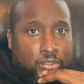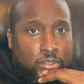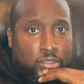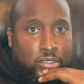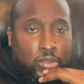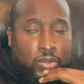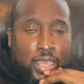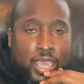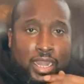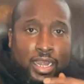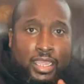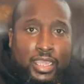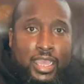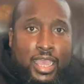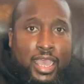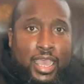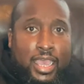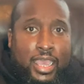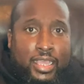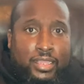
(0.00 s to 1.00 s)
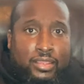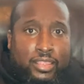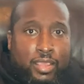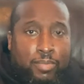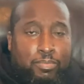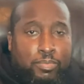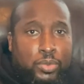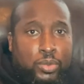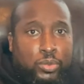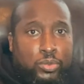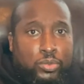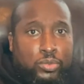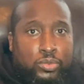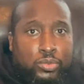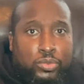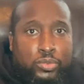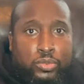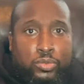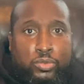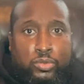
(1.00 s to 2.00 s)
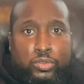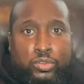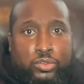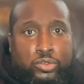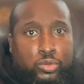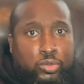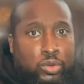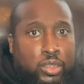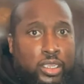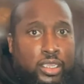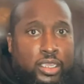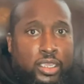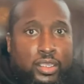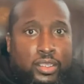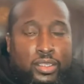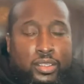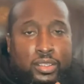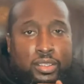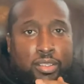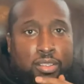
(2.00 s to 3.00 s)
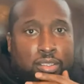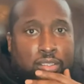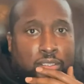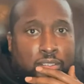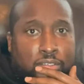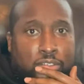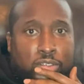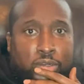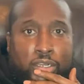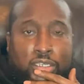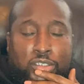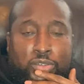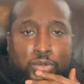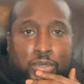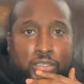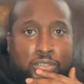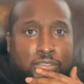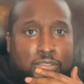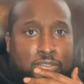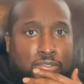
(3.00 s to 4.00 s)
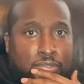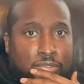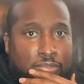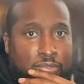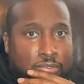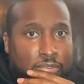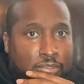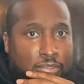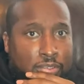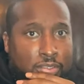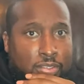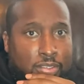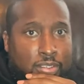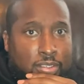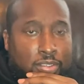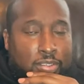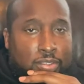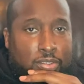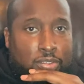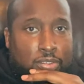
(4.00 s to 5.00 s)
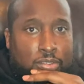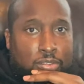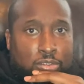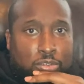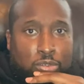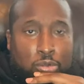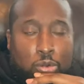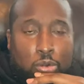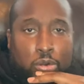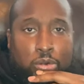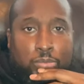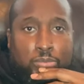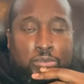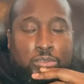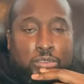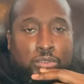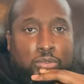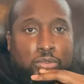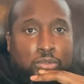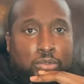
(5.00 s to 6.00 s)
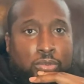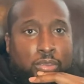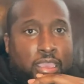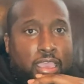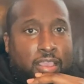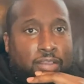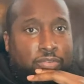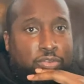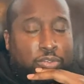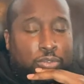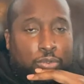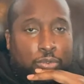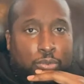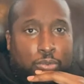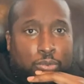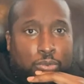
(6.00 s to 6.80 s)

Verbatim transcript: to know how to guide that boat through those rugged and treacherous storms. You have to,